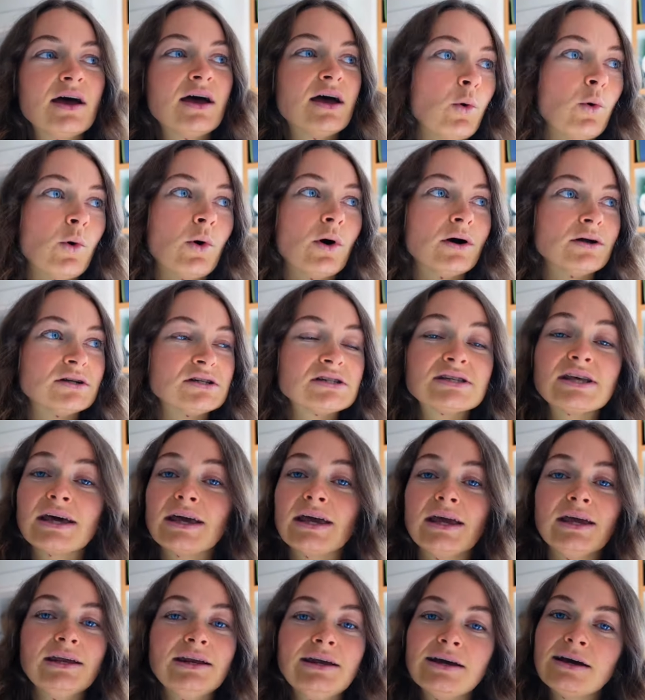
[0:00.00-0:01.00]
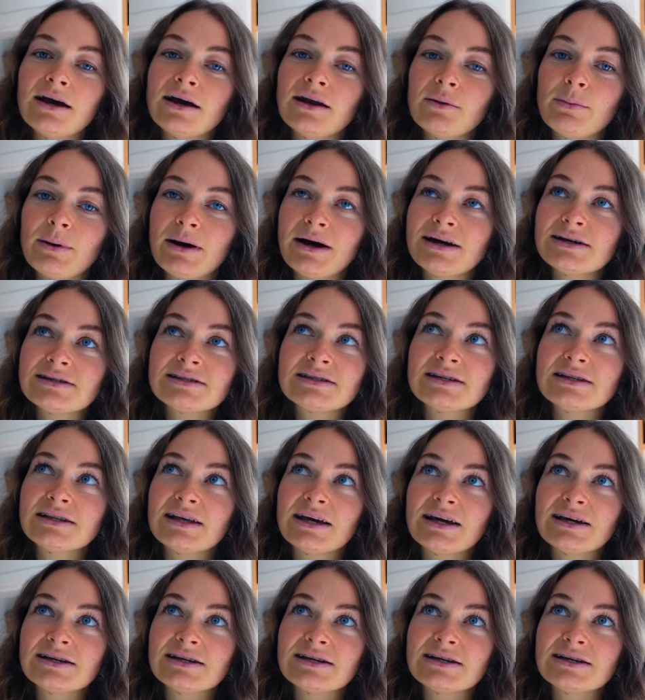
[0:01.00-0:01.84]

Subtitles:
or just like any kind of pasta that